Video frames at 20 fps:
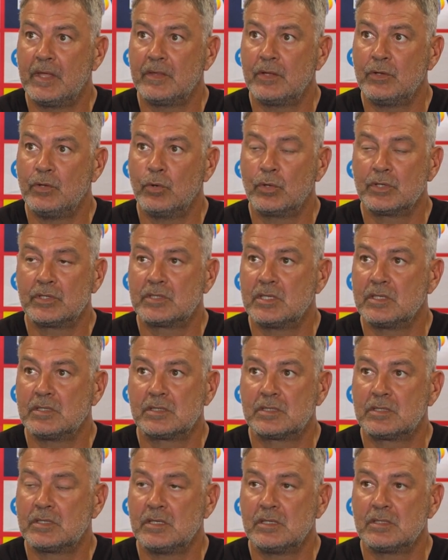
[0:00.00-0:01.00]
the noise
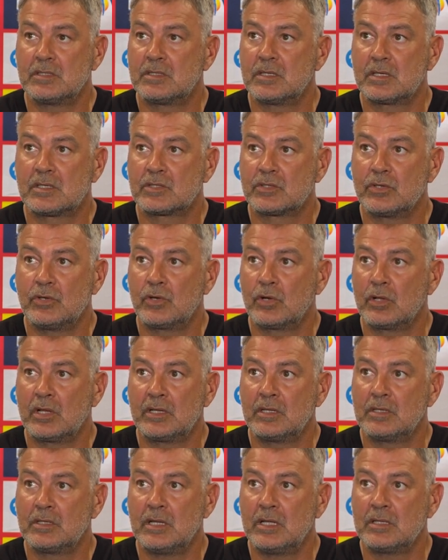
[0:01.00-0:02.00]
is
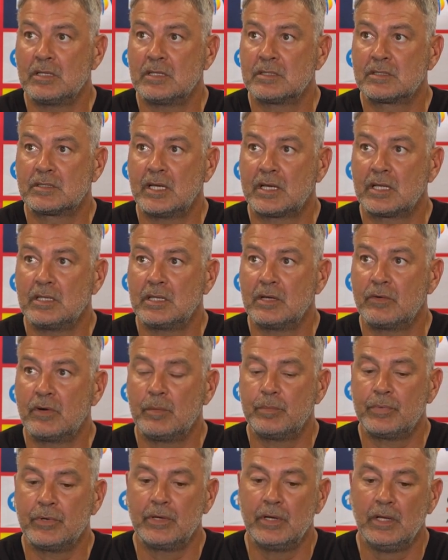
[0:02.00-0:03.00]
external and
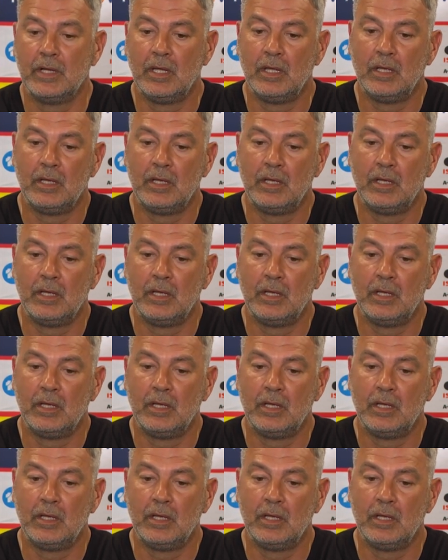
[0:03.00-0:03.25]
secondary. But